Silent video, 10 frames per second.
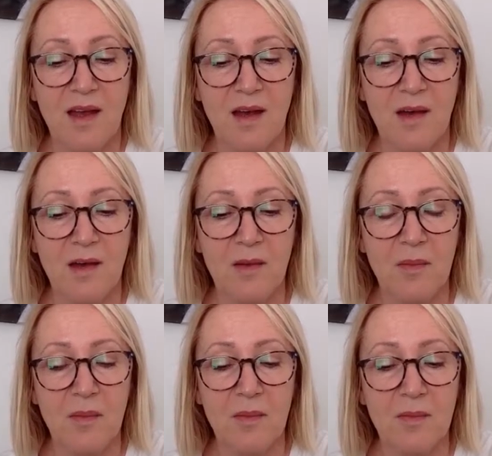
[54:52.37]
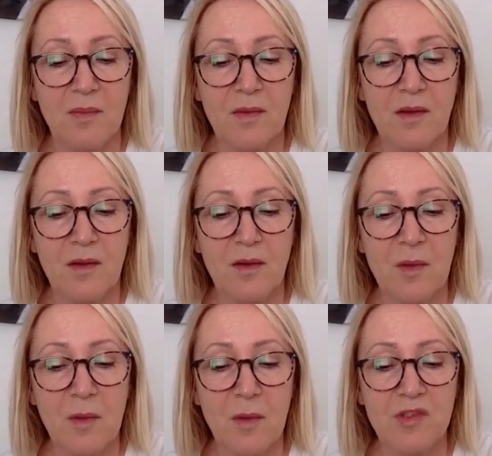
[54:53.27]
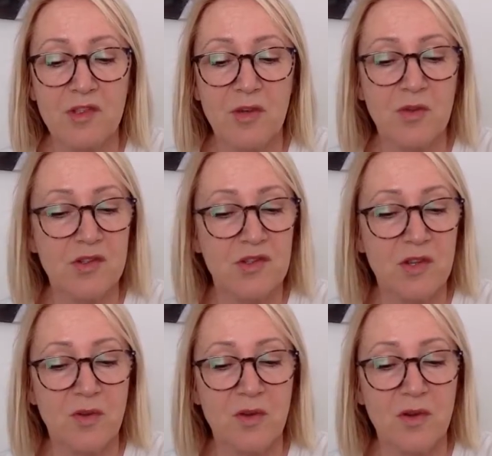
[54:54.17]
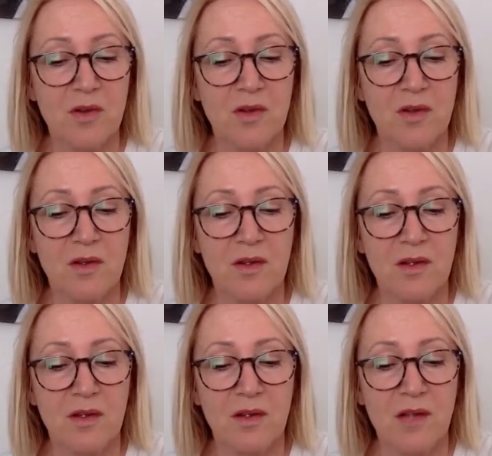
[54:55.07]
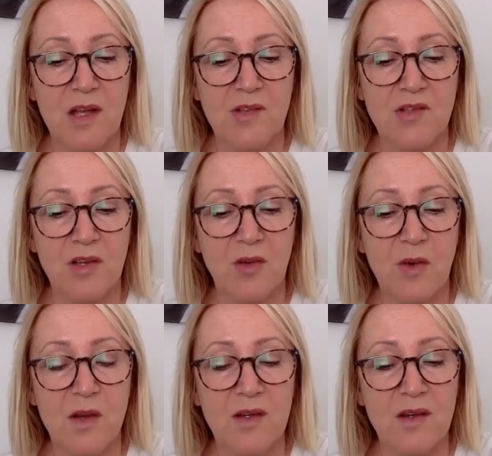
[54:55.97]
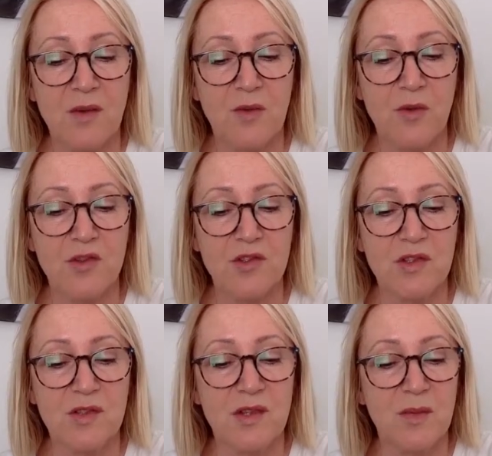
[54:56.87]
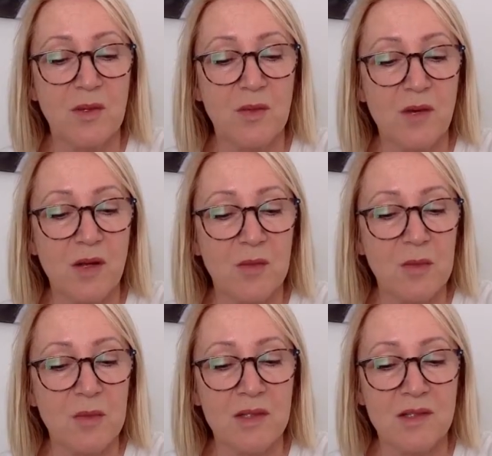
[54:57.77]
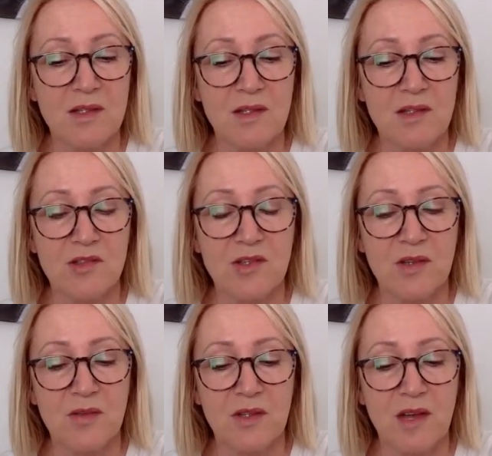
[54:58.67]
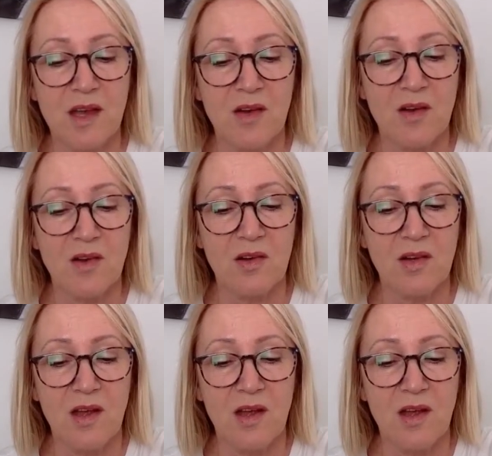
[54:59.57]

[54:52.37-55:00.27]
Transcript: um, um, um, um Cheryl Cheryl, Chikwanda, Fortunate Debbie, Wellman Minter, Jennifer Gallard,